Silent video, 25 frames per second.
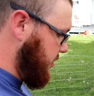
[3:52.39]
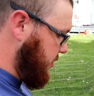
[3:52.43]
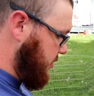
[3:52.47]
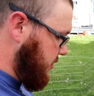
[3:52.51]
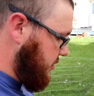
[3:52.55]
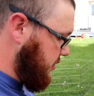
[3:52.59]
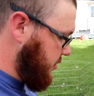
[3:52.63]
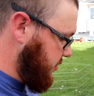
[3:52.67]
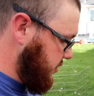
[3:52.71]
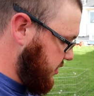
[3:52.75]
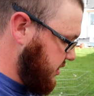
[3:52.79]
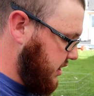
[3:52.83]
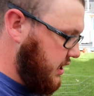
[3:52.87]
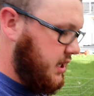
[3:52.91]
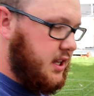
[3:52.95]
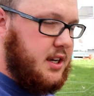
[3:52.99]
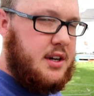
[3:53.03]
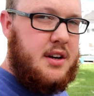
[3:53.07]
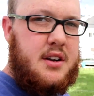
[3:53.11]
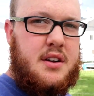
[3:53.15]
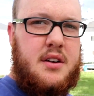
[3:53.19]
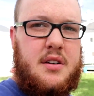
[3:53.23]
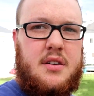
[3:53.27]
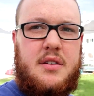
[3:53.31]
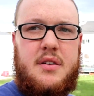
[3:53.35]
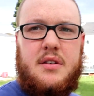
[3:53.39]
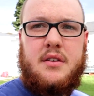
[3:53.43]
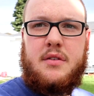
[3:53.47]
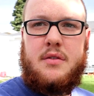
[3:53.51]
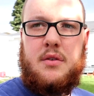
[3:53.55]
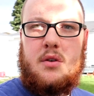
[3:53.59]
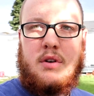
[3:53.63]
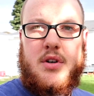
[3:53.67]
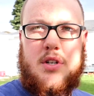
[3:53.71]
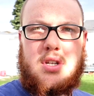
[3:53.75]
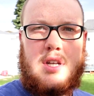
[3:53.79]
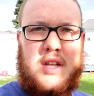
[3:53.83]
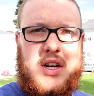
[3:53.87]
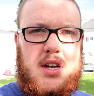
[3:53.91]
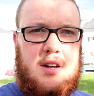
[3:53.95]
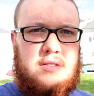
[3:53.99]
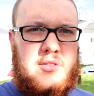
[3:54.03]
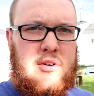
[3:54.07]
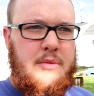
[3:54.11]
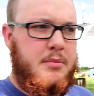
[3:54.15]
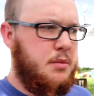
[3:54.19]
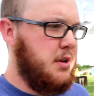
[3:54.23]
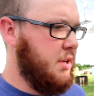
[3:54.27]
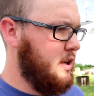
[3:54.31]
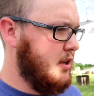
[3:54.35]
13, 14 of
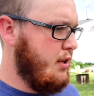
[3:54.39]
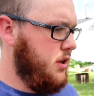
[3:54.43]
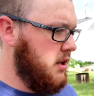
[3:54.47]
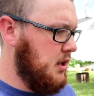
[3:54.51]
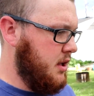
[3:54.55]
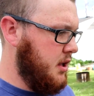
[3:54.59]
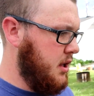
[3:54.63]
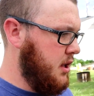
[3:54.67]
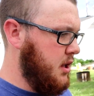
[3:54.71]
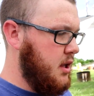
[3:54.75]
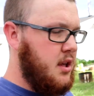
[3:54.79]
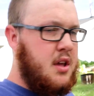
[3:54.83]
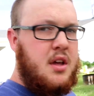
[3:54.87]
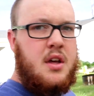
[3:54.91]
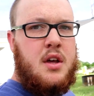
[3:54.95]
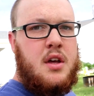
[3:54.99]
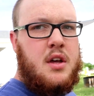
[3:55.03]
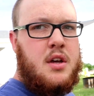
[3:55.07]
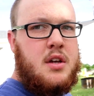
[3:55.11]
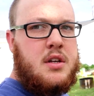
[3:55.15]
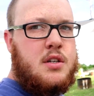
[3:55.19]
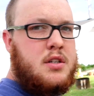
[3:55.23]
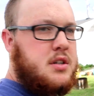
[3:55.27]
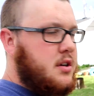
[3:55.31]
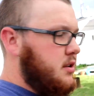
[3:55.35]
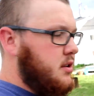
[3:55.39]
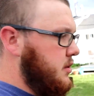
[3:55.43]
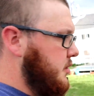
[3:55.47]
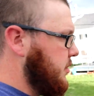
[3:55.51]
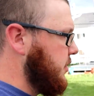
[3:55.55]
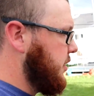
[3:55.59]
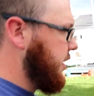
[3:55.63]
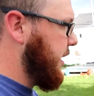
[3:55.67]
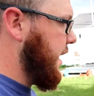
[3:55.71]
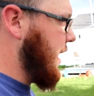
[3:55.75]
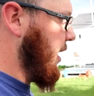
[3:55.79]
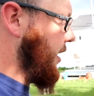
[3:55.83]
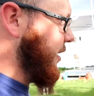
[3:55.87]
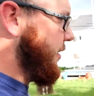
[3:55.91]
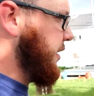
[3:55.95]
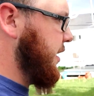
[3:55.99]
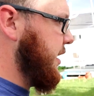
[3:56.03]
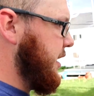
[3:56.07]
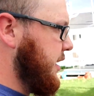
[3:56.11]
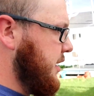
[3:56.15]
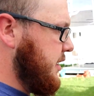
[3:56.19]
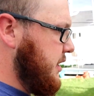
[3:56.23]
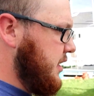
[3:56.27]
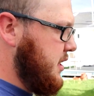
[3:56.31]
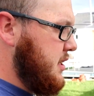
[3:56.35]
them. So yeah, and then
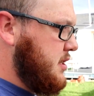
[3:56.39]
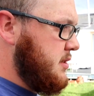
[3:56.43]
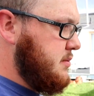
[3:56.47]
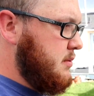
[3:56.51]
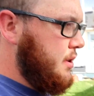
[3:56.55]
in this